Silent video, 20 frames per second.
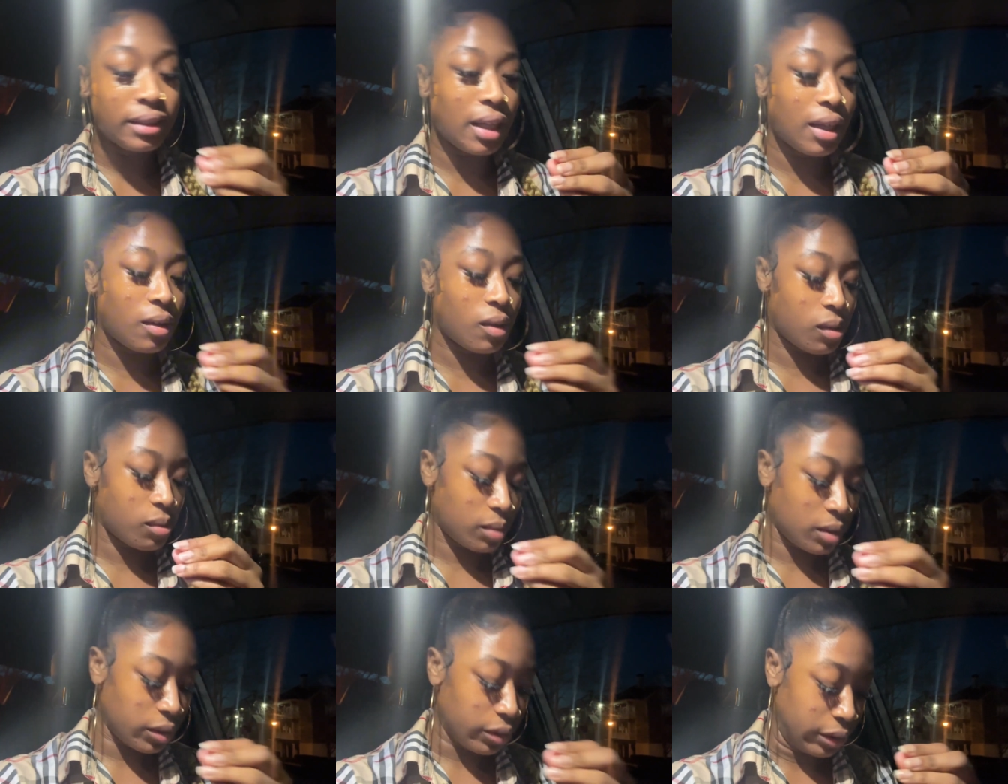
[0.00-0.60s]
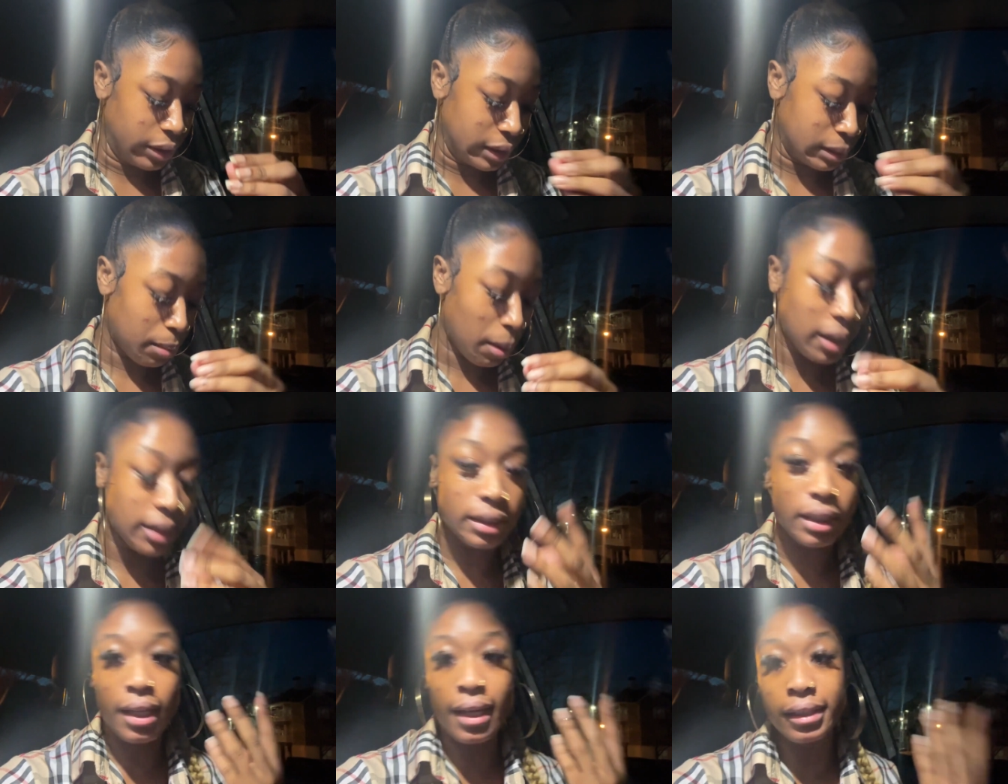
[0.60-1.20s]
How do I want to do these
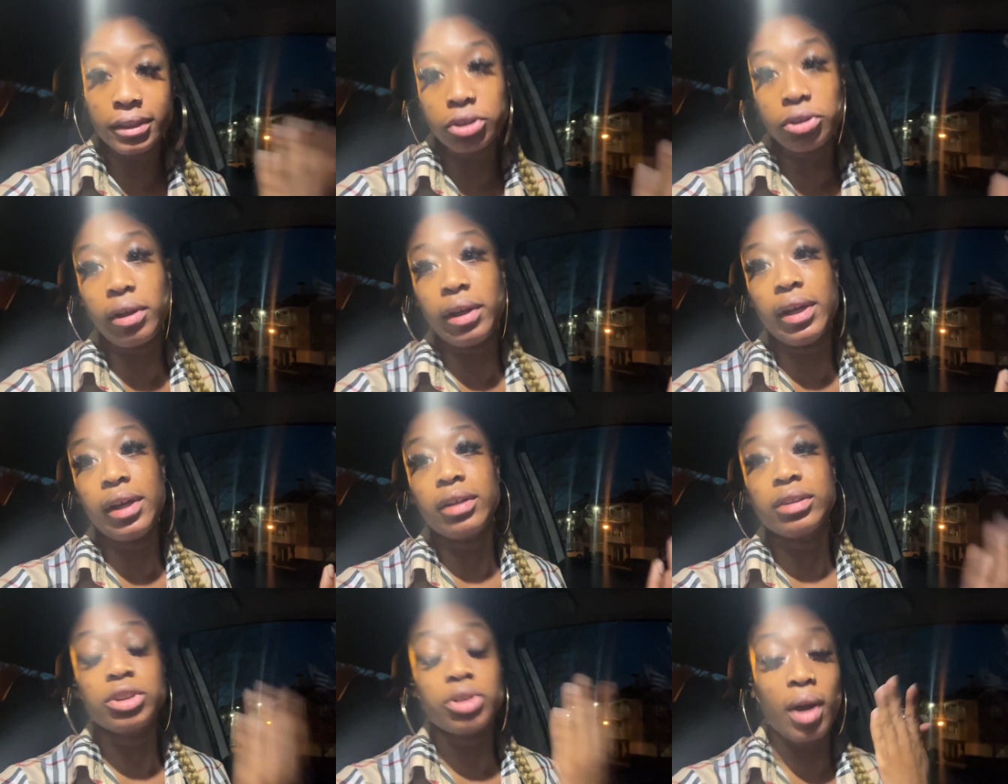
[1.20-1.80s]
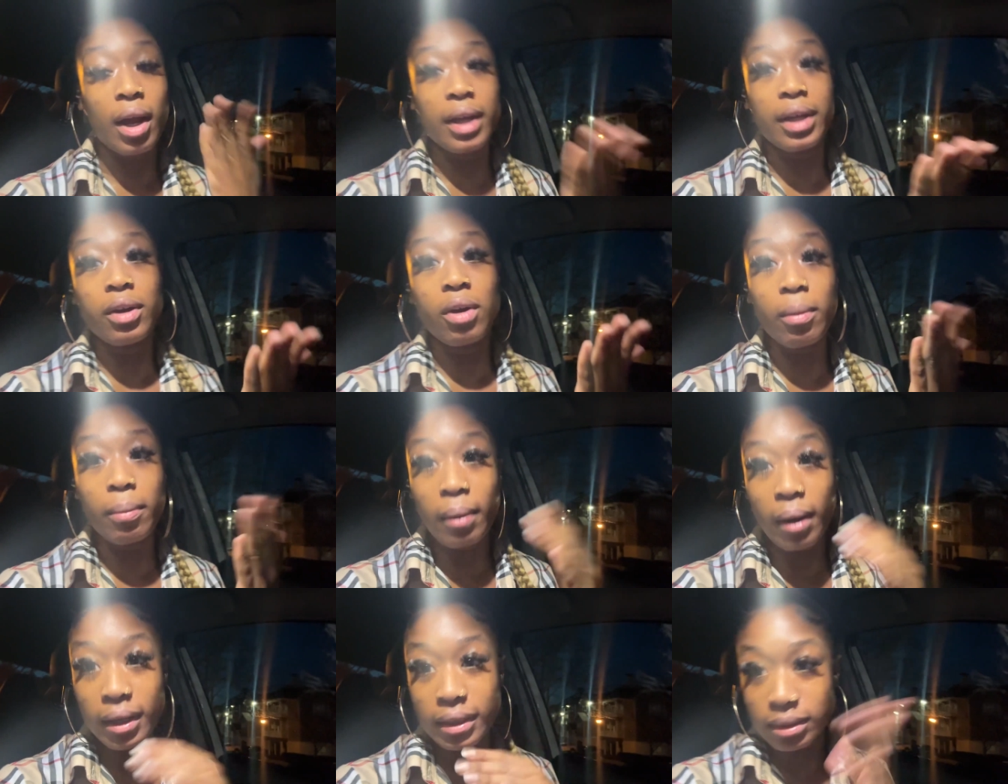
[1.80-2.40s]
parts? He had tri triangle
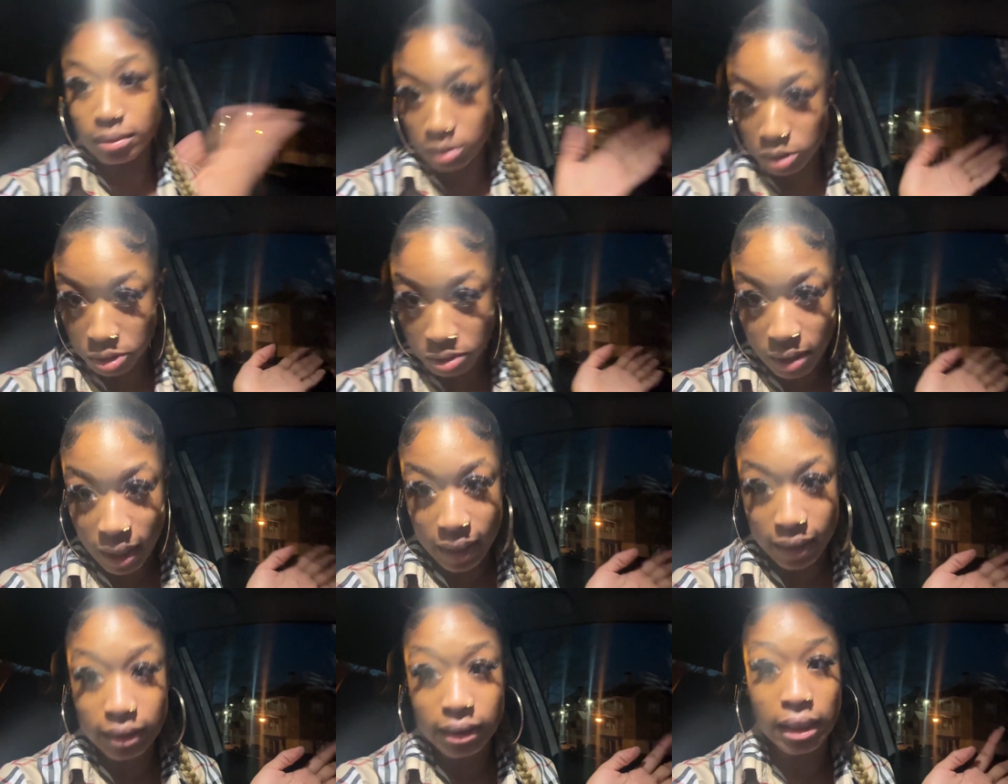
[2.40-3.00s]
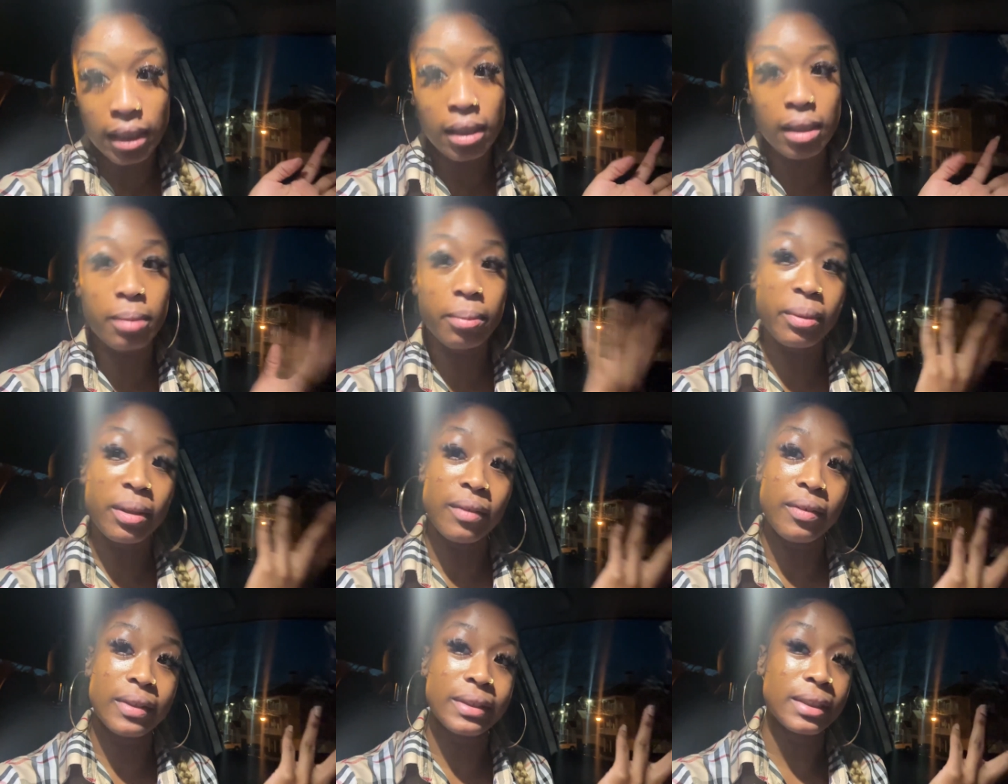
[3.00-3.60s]
parts, which you guys seen in the
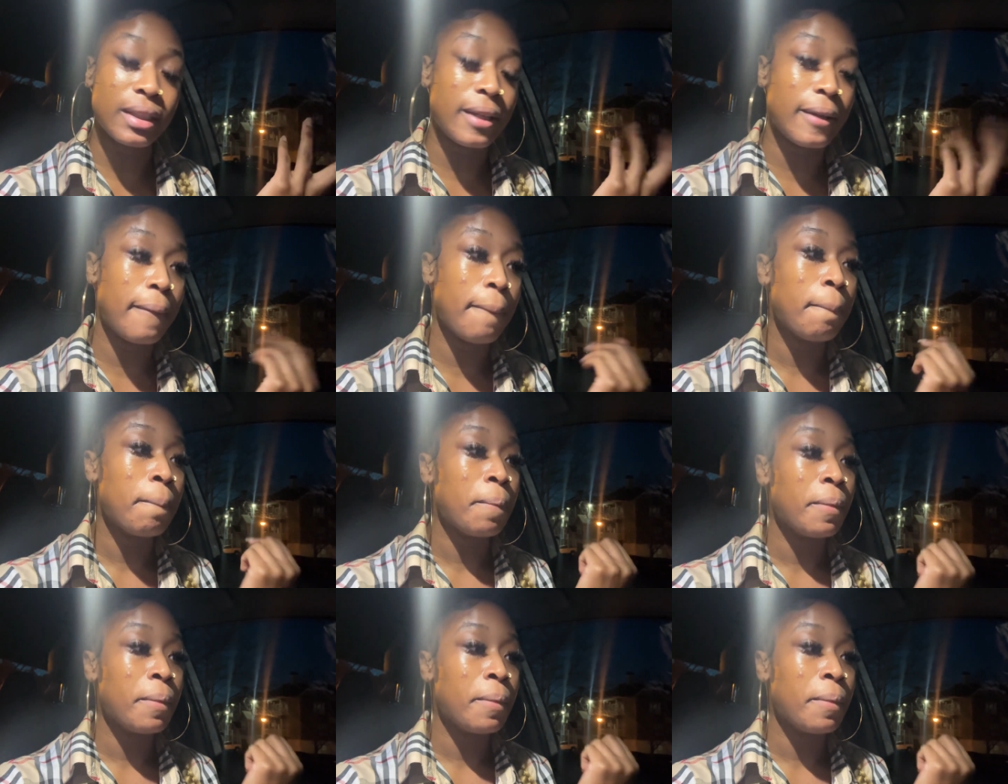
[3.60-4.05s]
previous clip.